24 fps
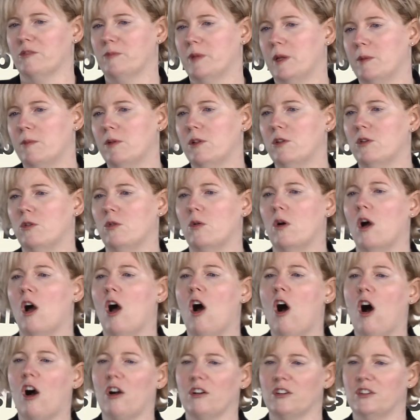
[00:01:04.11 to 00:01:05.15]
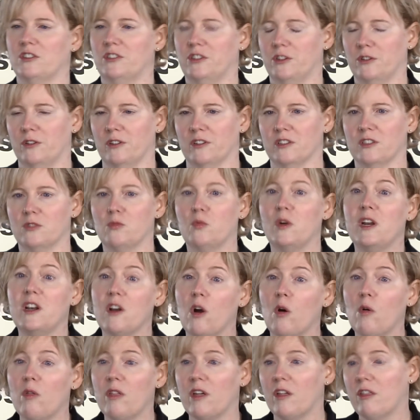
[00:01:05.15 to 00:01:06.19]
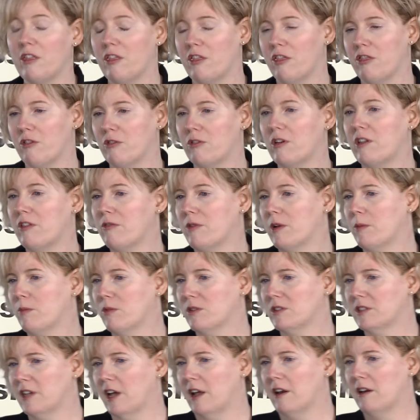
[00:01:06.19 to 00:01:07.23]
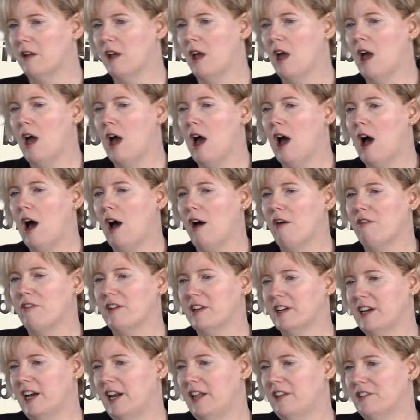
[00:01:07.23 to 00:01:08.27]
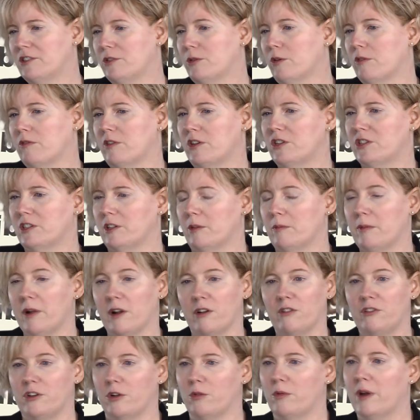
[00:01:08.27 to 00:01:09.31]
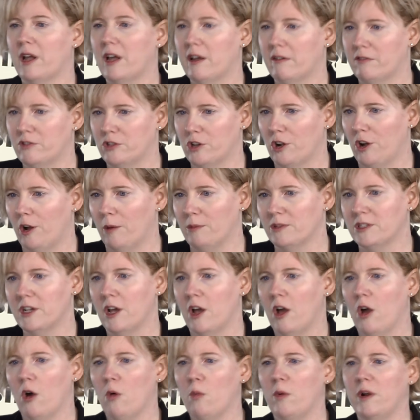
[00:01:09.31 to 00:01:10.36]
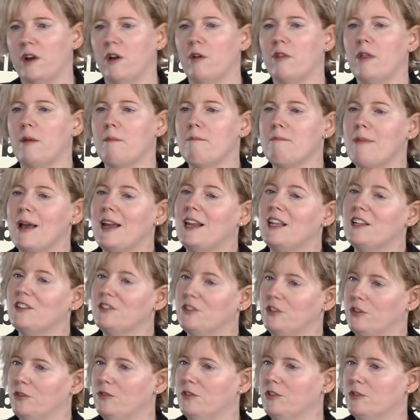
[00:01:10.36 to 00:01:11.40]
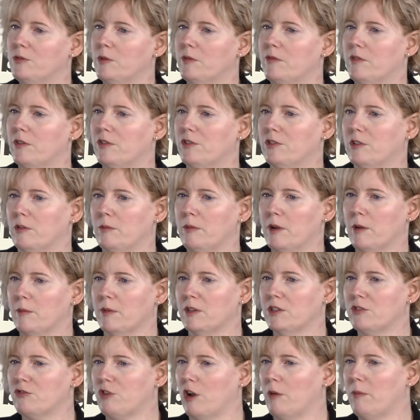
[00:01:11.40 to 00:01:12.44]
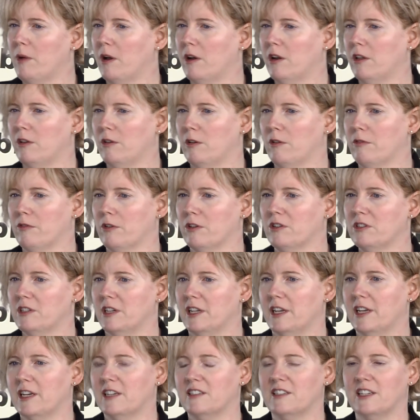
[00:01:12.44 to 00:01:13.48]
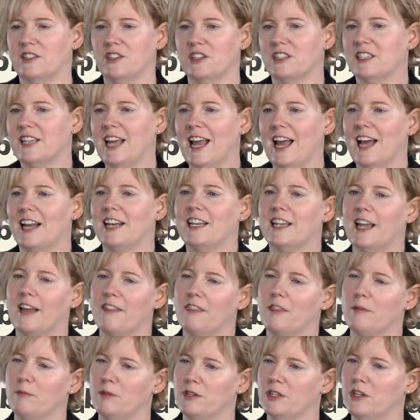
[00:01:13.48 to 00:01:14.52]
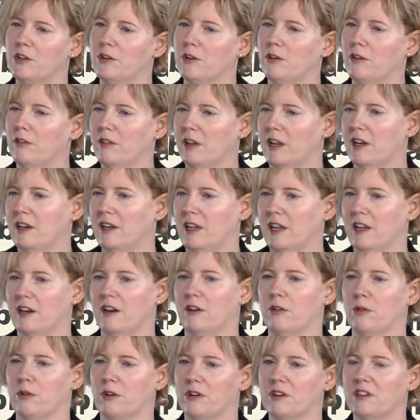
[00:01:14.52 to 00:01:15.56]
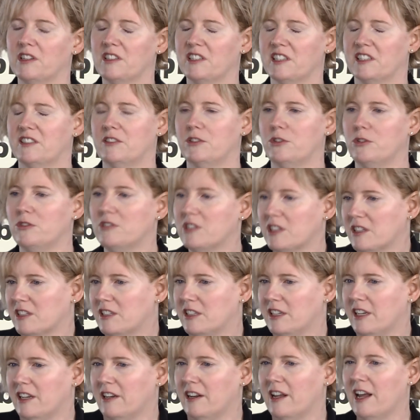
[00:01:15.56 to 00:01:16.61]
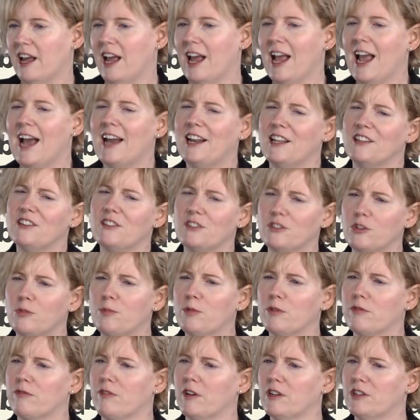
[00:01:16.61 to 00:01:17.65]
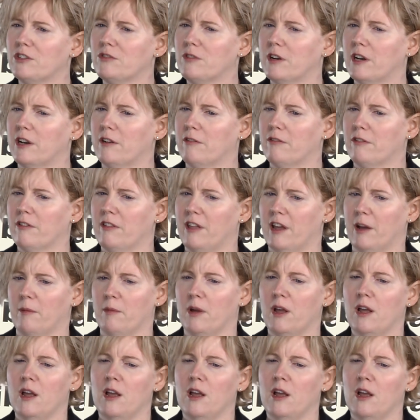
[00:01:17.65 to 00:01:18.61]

people who are students, we know that 33% of Canadians who are visually impaired don't have jobs. We know that many students with visual impairments drop out of university because they just can't get the material they need in order to, su to, succeed. And it's super frustrating for them.